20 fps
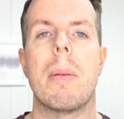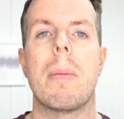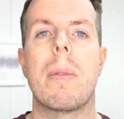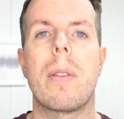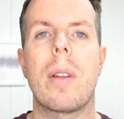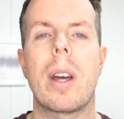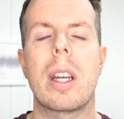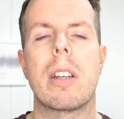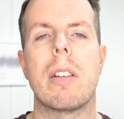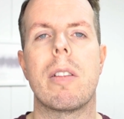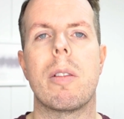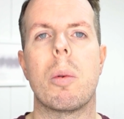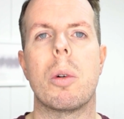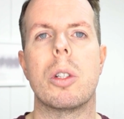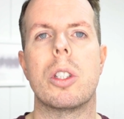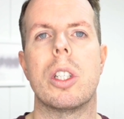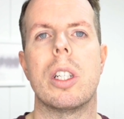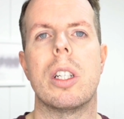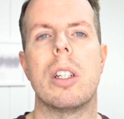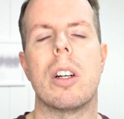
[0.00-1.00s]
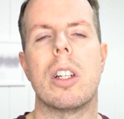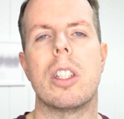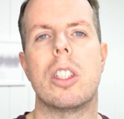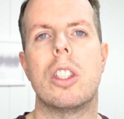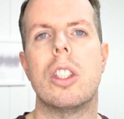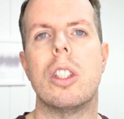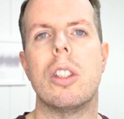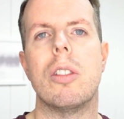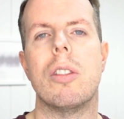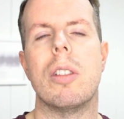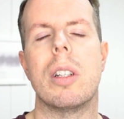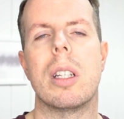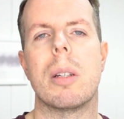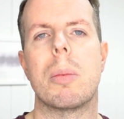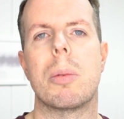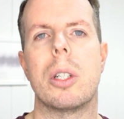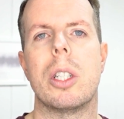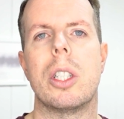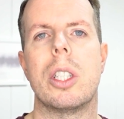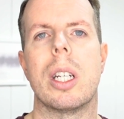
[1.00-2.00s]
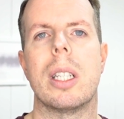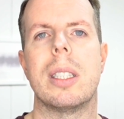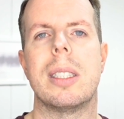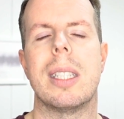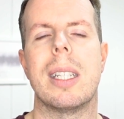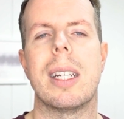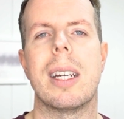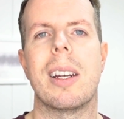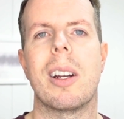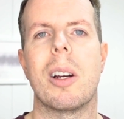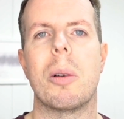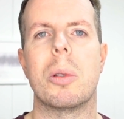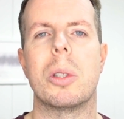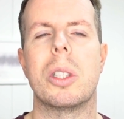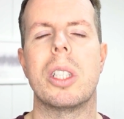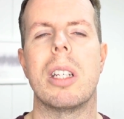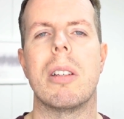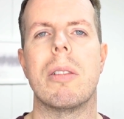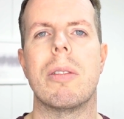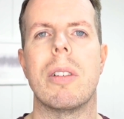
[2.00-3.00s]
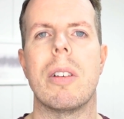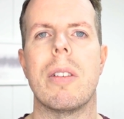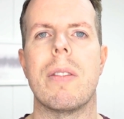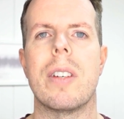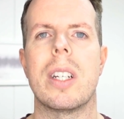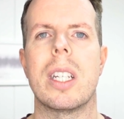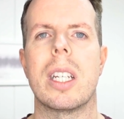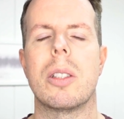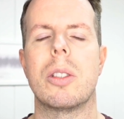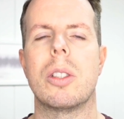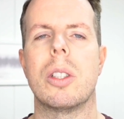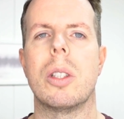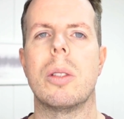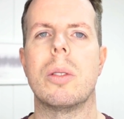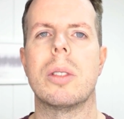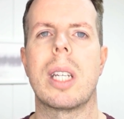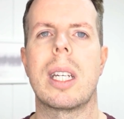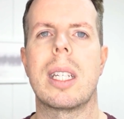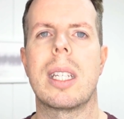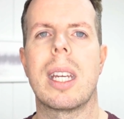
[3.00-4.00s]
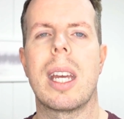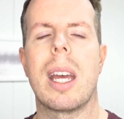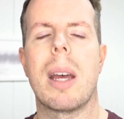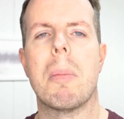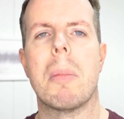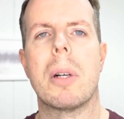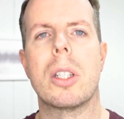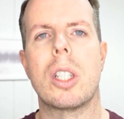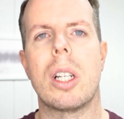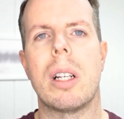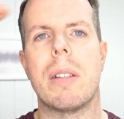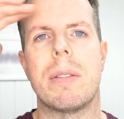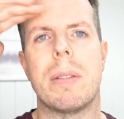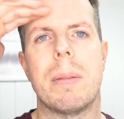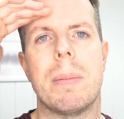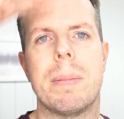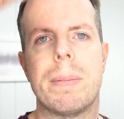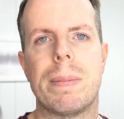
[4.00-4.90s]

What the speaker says: Thank you for watching. I do really appreciate it, and I will see you for a video soon. Take care, much love.